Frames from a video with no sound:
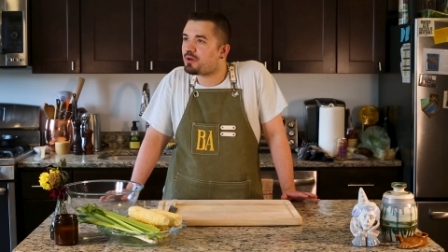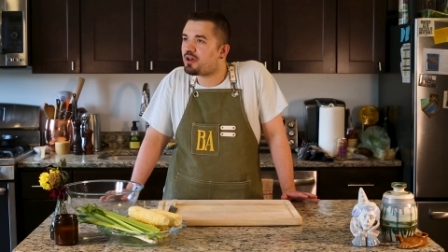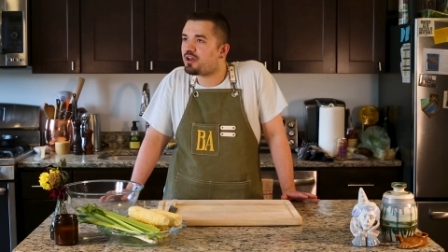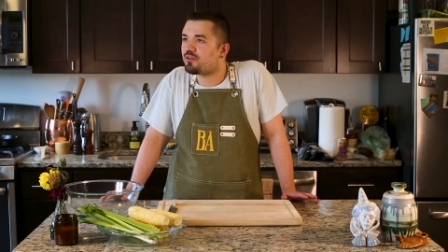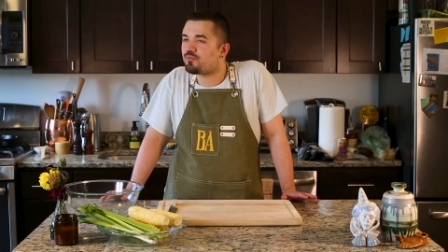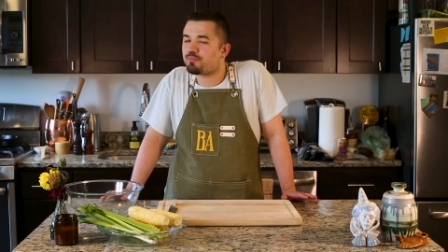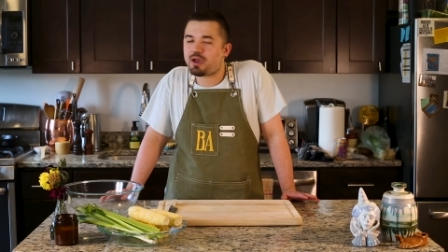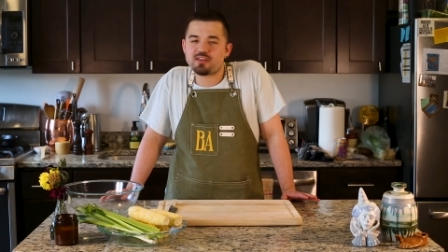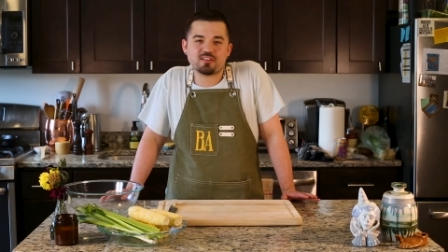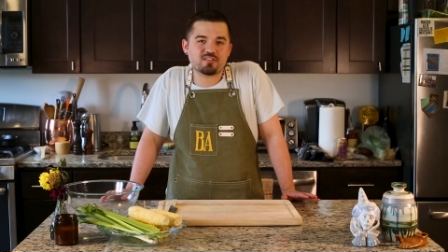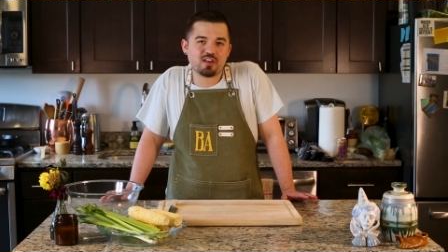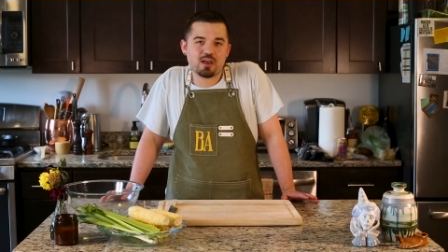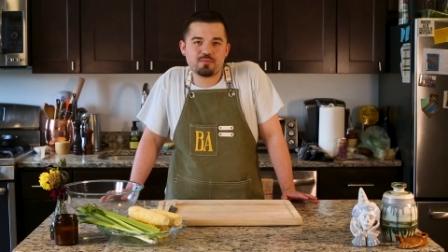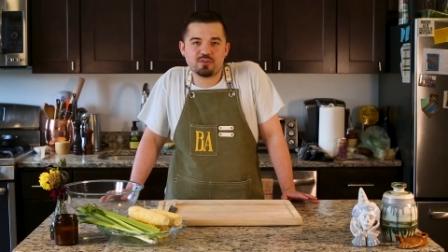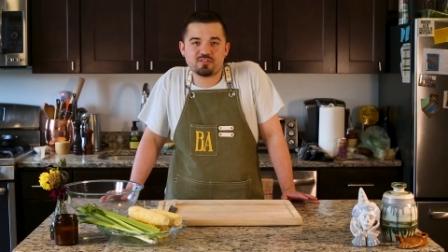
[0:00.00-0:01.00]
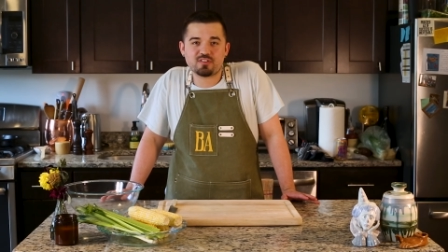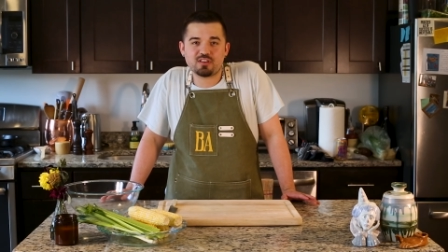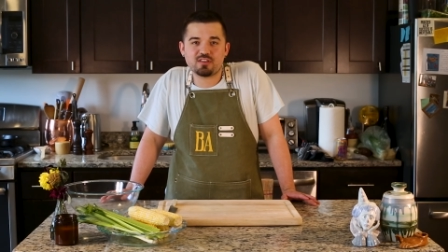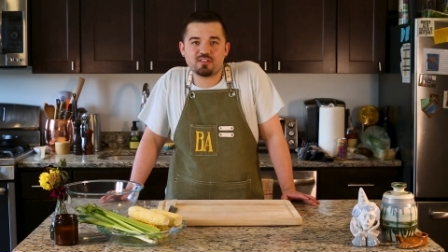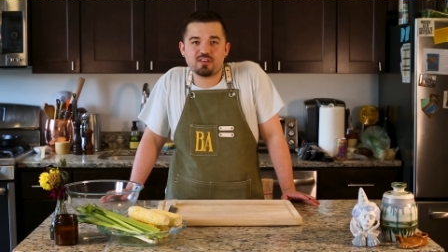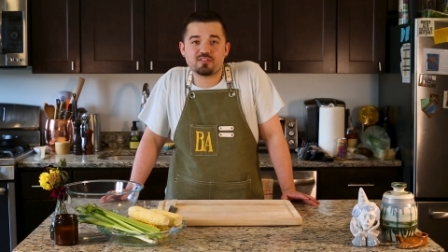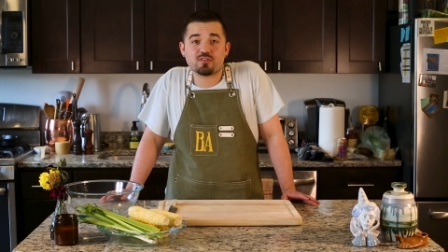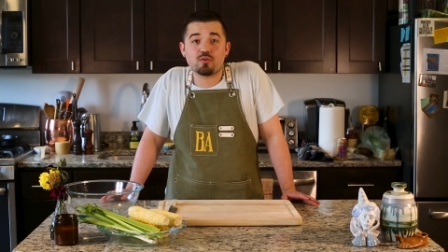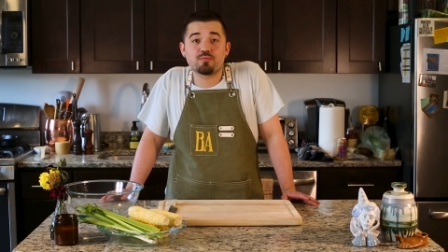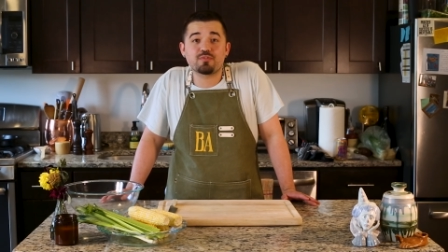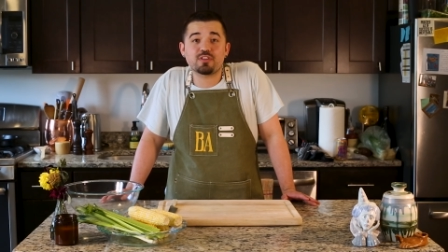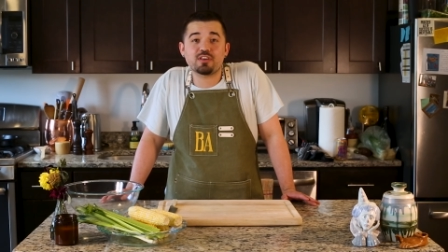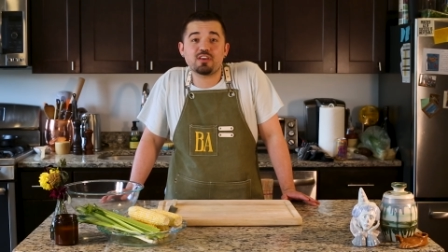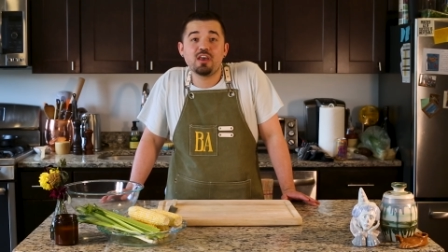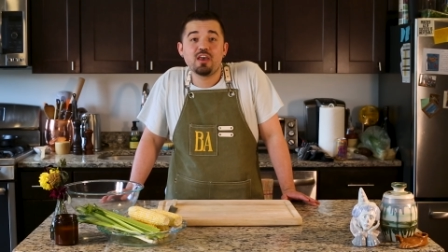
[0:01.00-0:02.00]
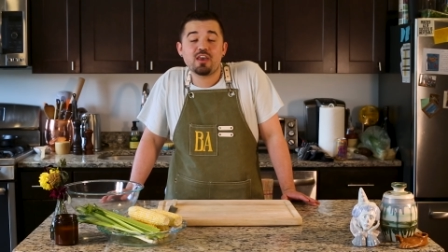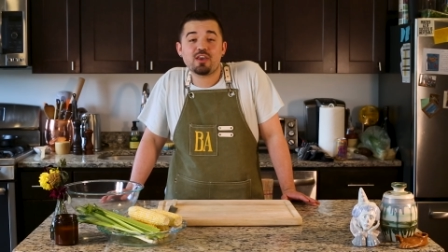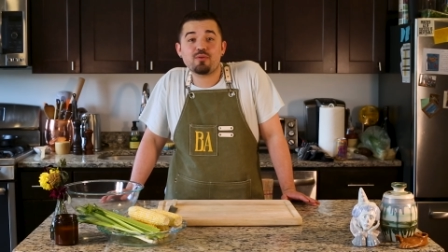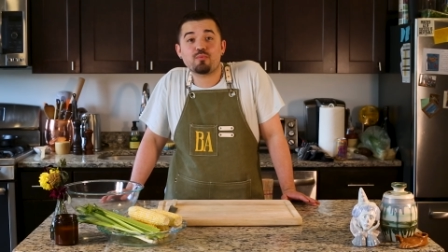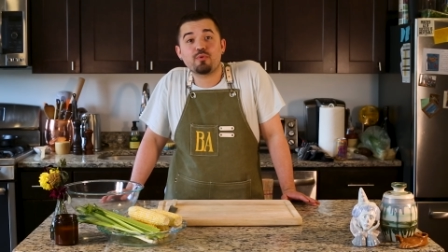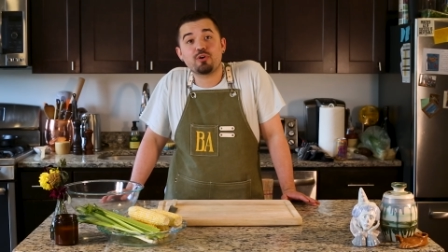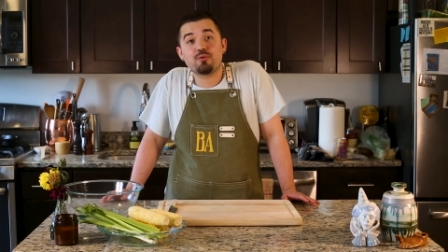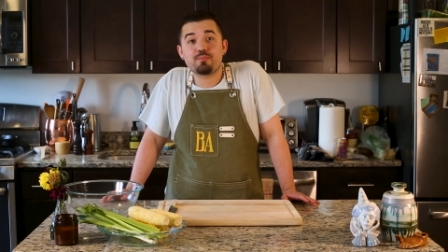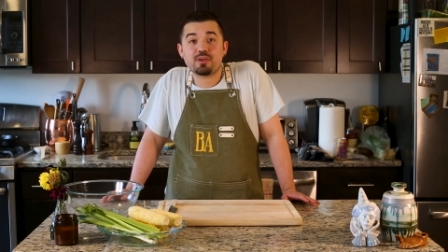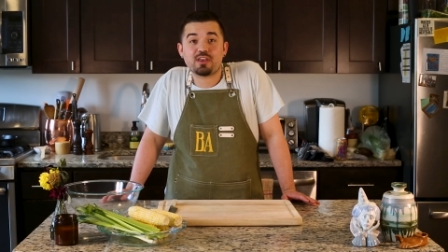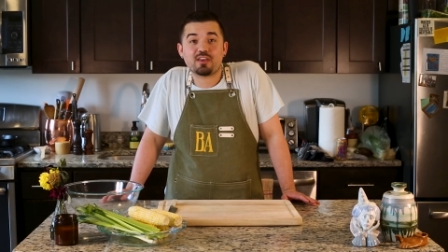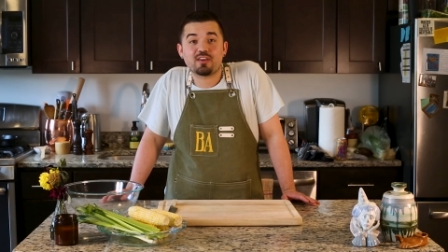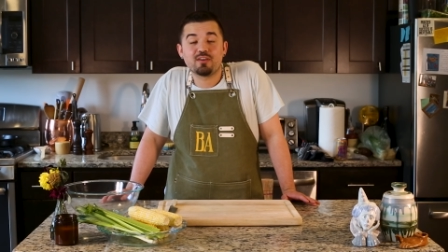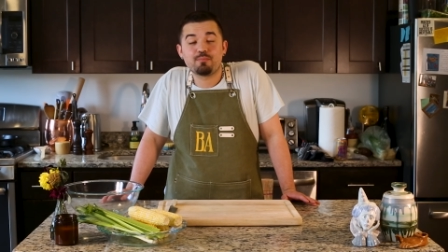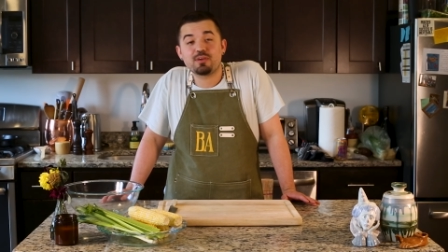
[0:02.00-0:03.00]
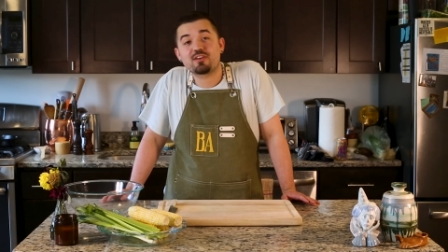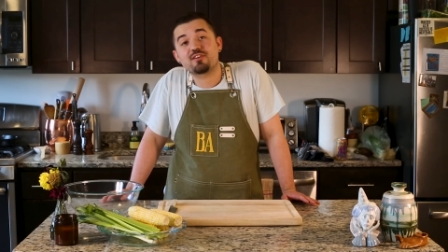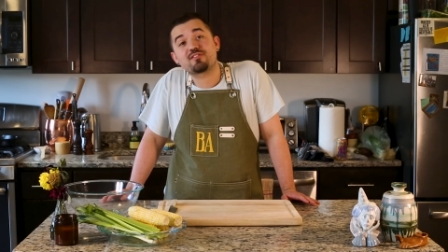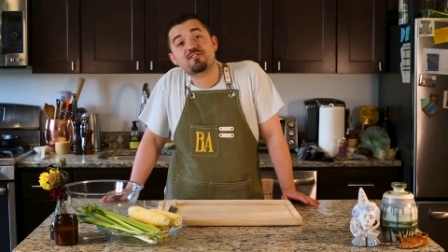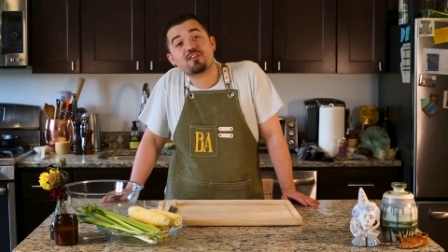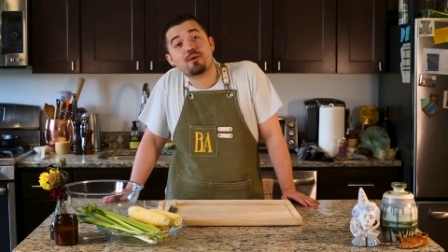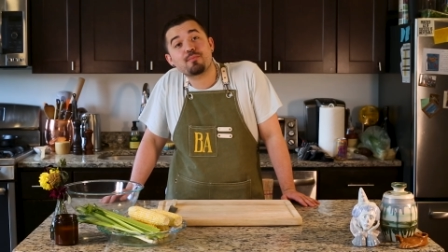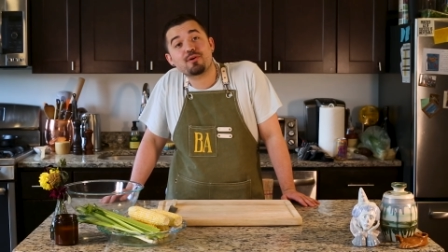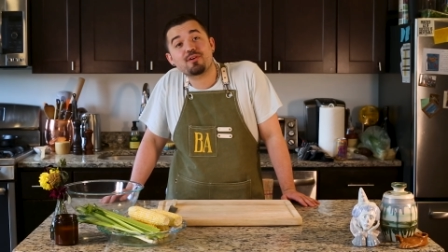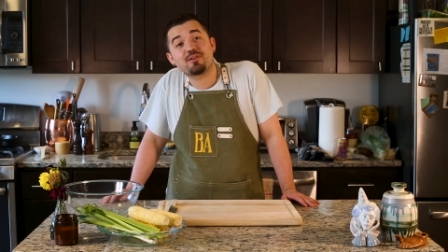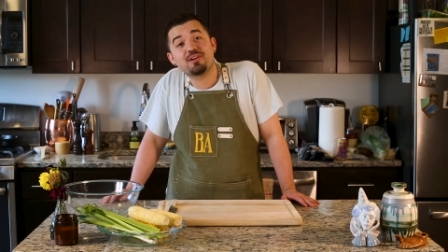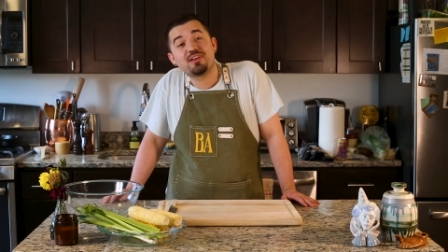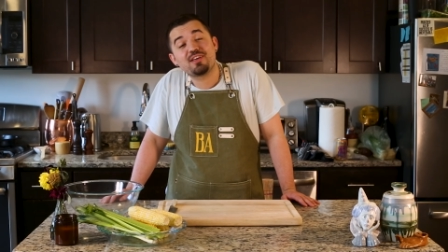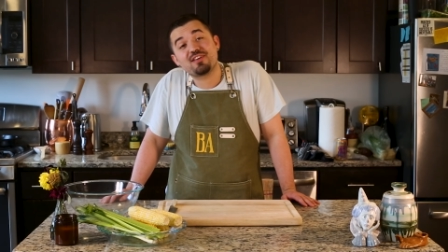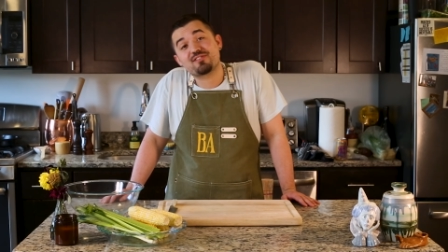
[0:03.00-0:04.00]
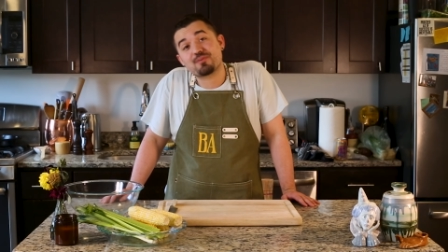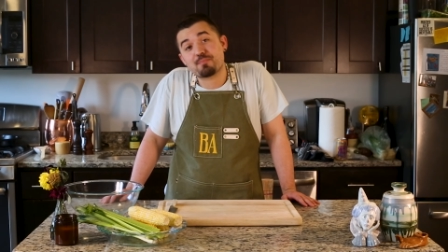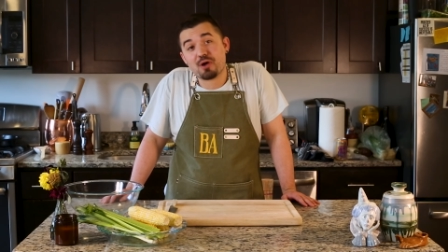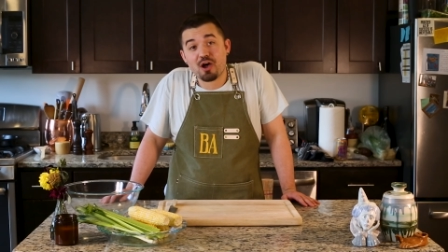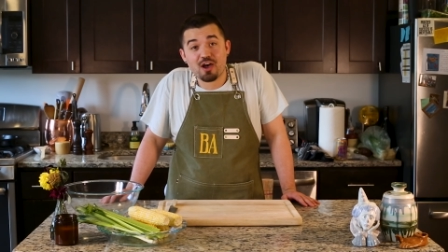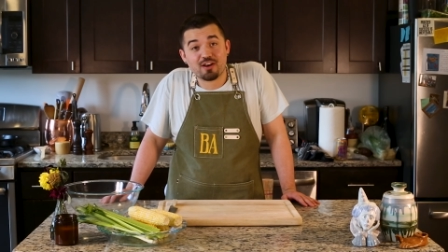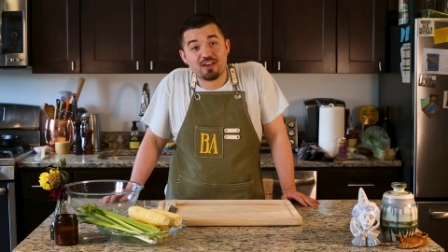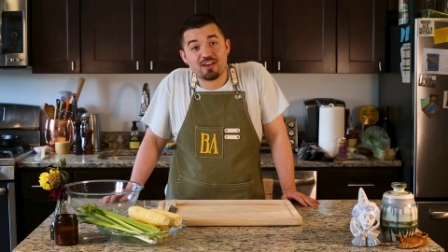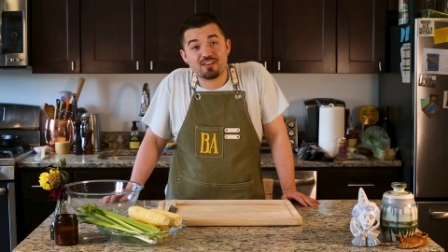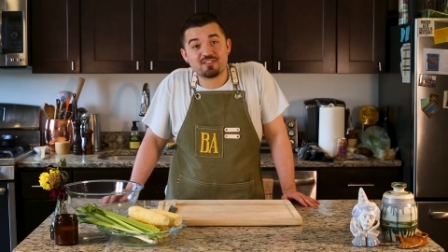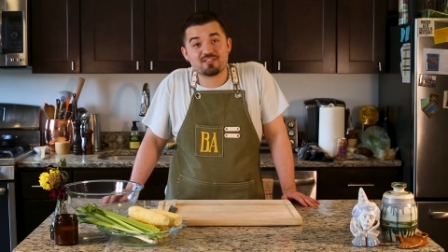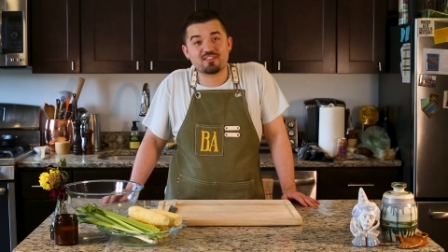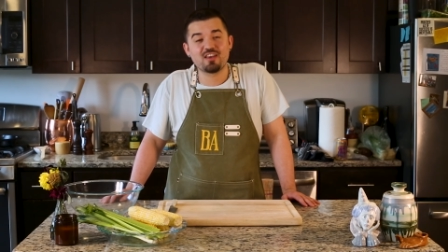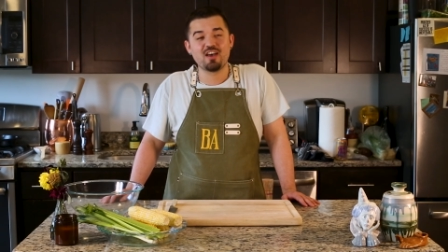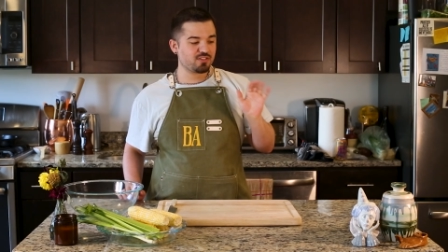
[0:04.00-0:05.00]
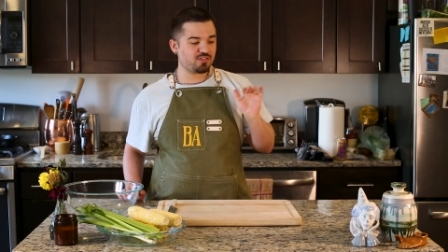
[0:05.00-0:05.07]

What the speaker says: but by the time you're seeing this, hopefully it will be, because summer is upon us.